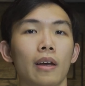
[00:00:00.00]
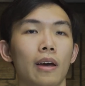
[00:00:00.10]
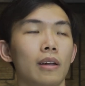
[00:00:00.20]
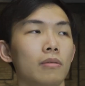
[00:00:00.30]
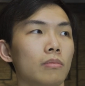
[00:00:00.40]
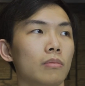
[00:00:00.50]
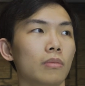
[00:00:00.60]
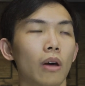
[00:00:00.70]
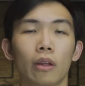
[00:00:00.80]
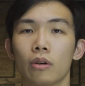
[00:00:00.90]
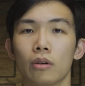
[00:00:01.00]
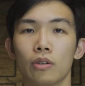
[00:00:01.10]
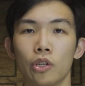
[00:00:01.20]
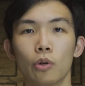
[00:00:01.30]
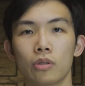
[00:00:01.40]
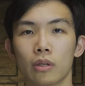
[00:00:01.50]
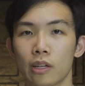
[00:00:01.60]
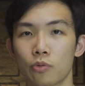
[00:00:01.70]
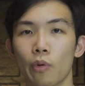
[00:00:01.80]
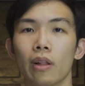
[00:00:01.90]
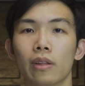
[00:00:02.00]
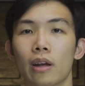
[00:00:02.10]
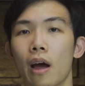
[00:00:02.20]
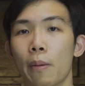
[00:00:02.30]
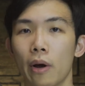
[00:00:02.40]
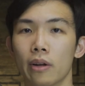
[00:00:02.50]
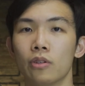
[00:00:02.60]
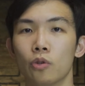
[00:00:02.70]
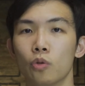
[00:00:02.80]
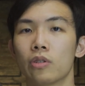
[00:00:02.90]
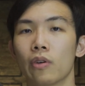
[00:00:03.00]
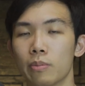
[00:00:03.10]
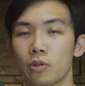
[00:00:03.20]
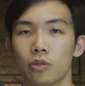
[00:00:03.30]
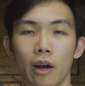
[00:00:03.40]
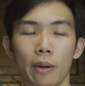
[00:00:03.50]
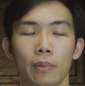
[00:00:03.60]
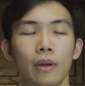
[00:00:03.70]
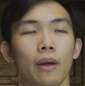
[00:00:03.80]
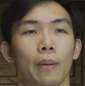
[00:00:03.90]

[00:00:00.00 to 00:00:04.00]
and other news as well that I might do time to time.